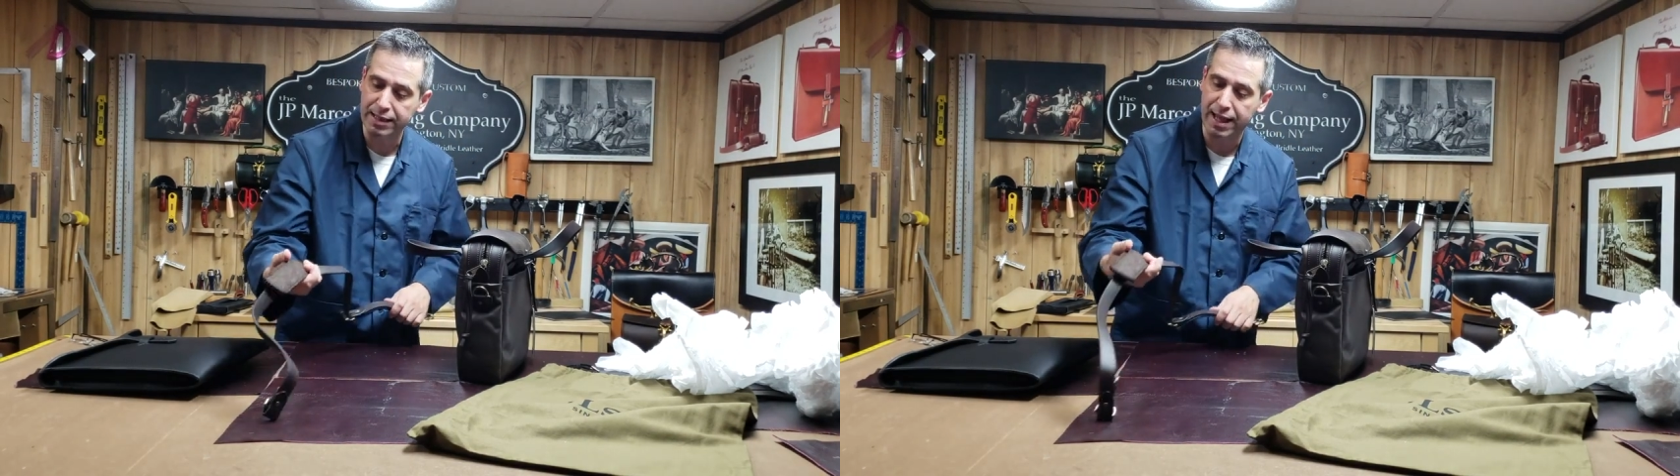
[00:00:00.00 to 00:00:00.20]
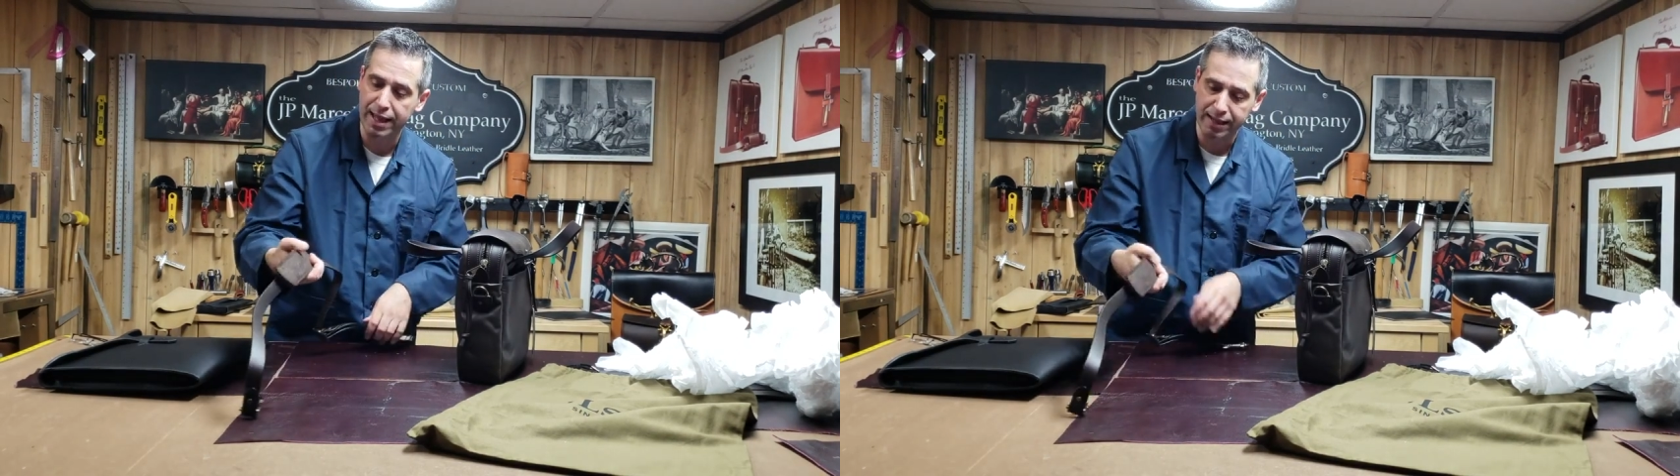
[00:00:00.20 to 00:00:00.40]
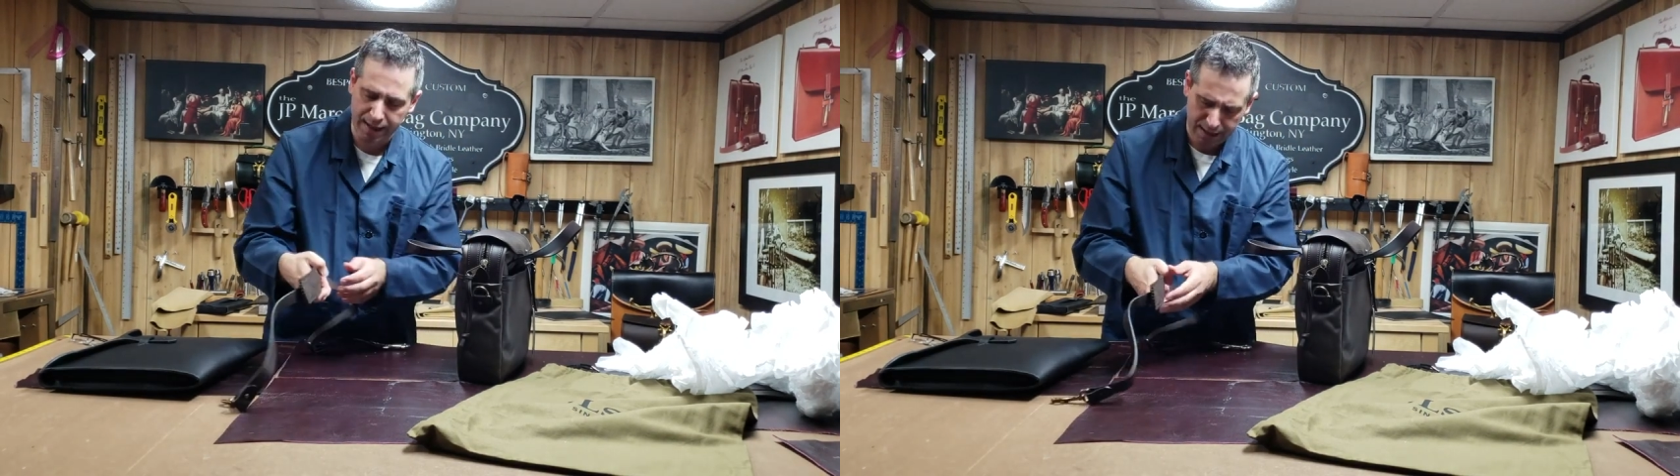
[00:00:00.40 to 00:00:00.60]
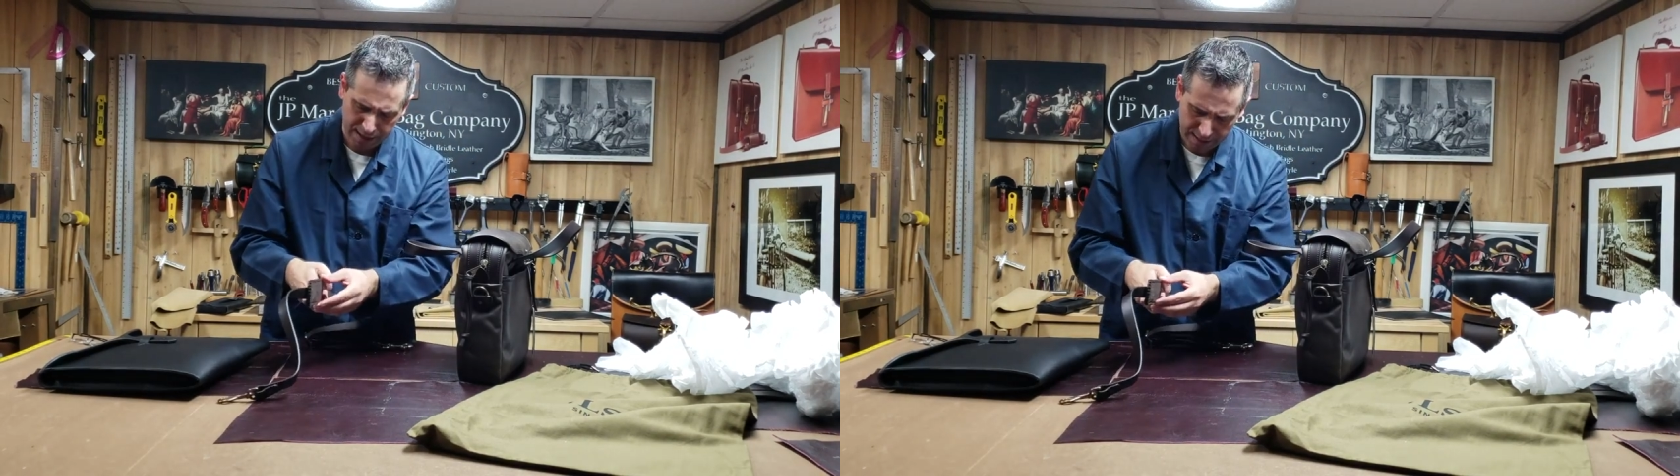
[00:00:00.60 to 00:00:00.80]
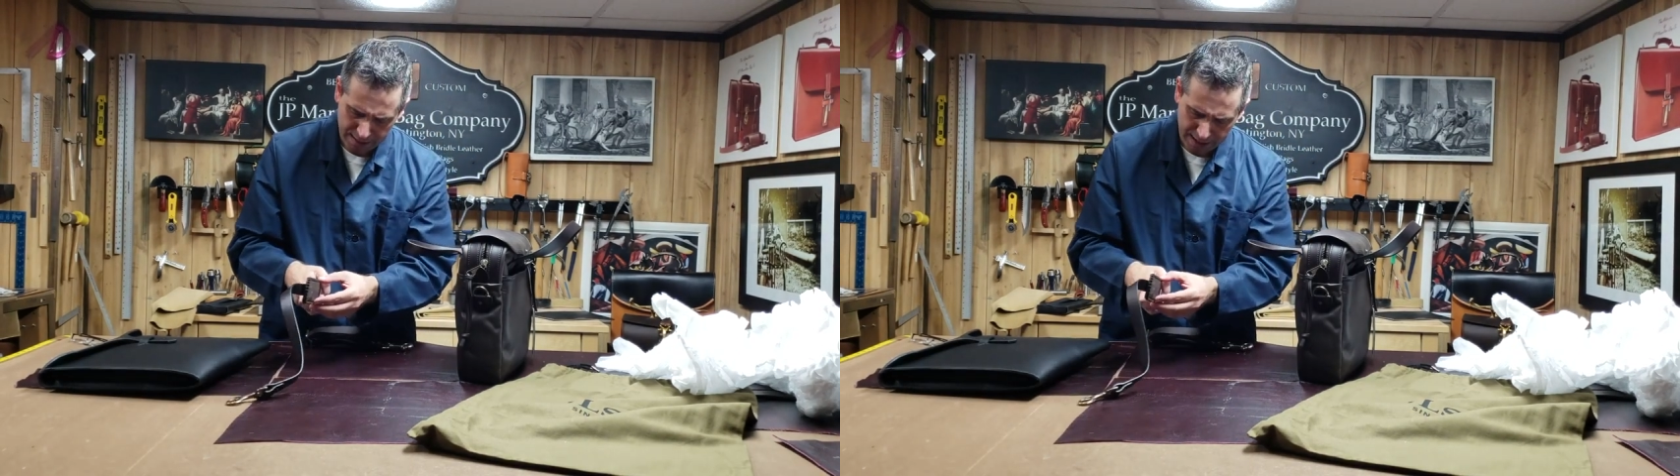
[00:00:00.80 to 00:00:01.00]
like.
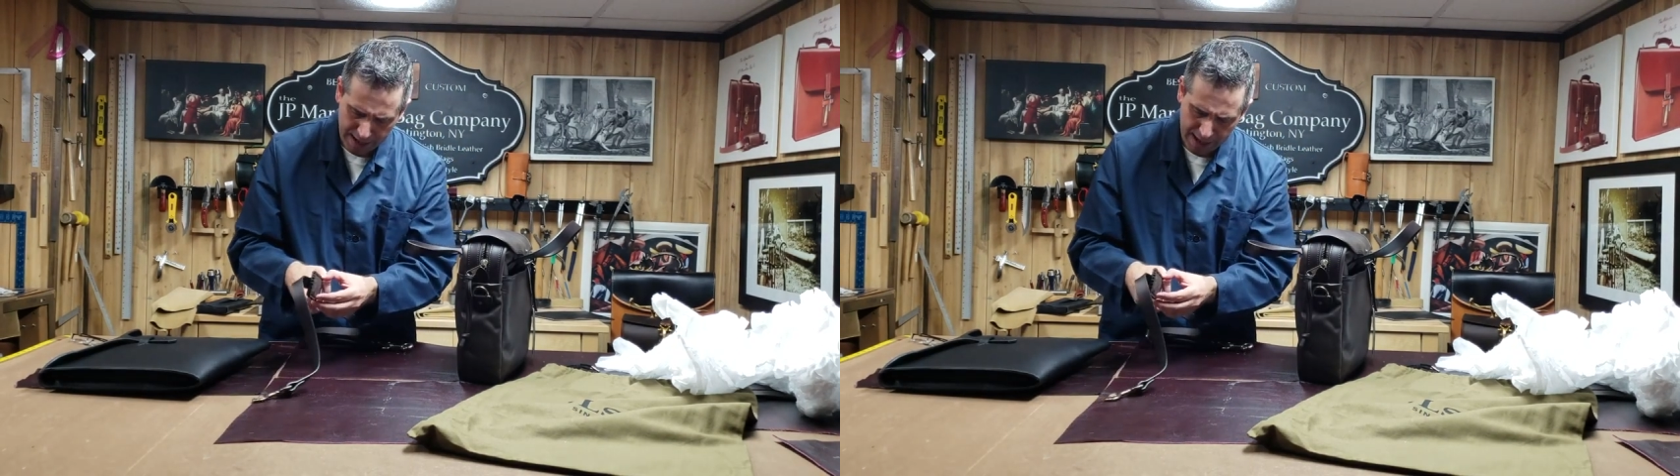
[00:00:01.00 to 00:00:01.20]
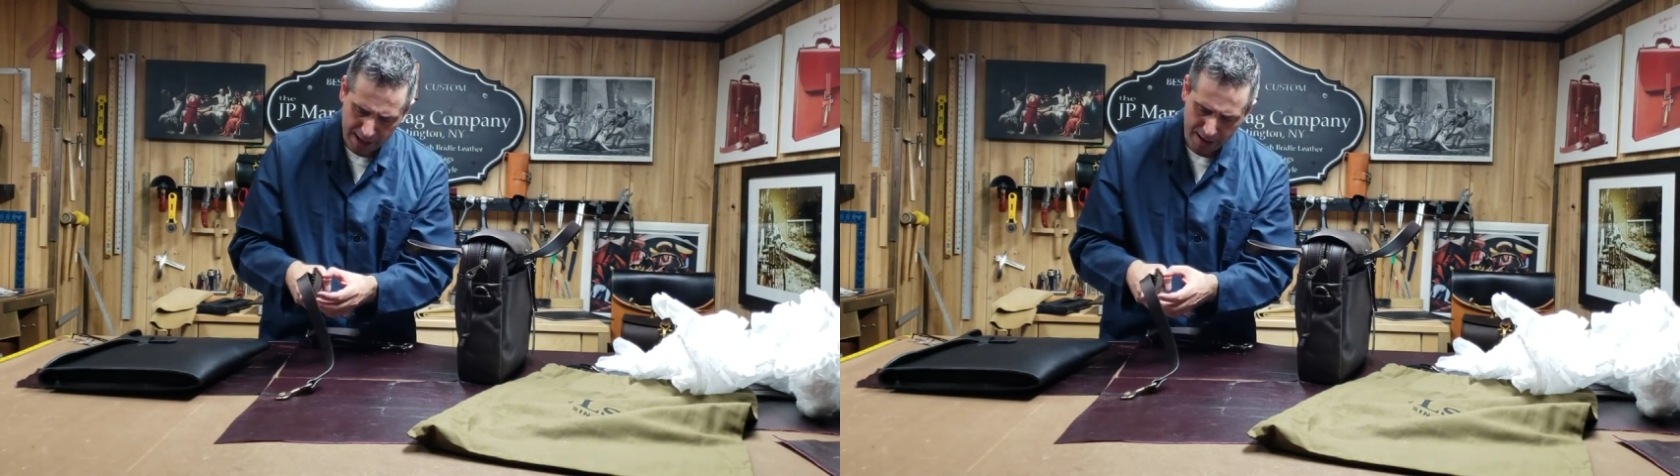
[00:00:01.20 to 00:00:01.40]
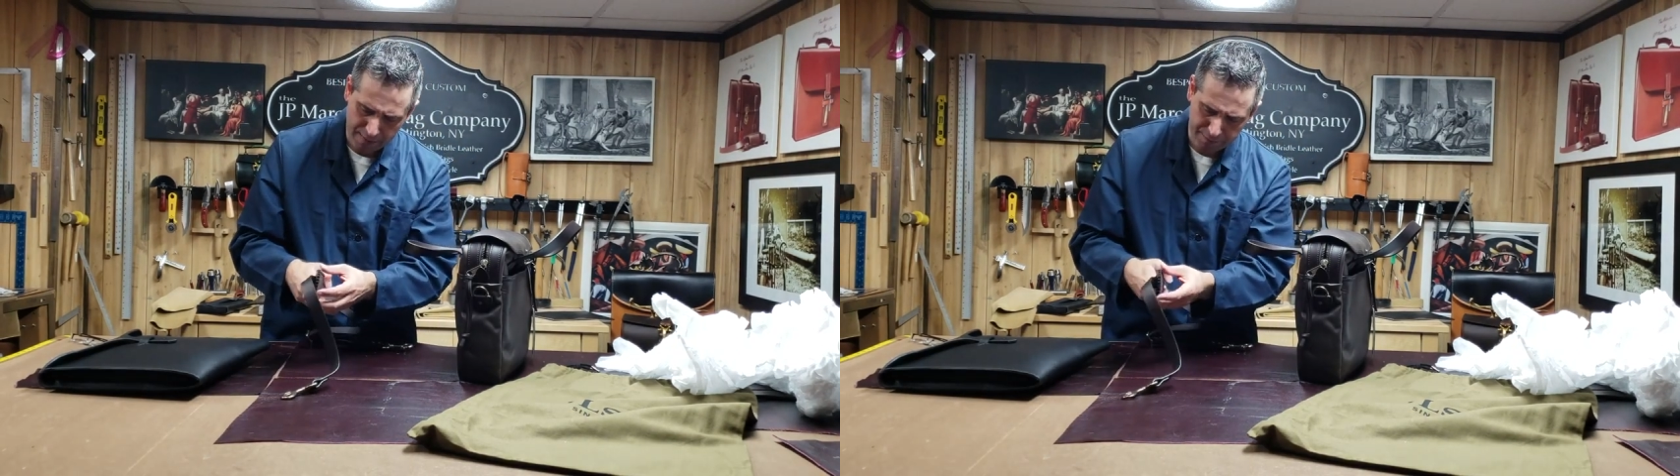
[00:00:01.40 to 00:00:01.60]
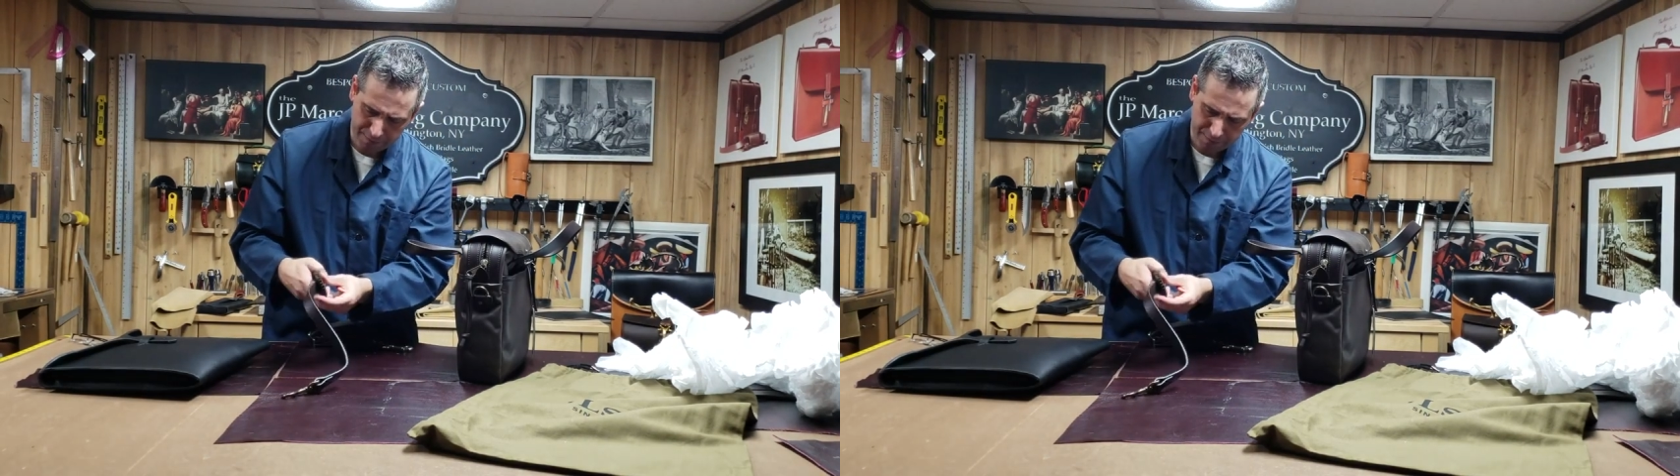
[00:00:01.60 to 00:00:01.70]
They have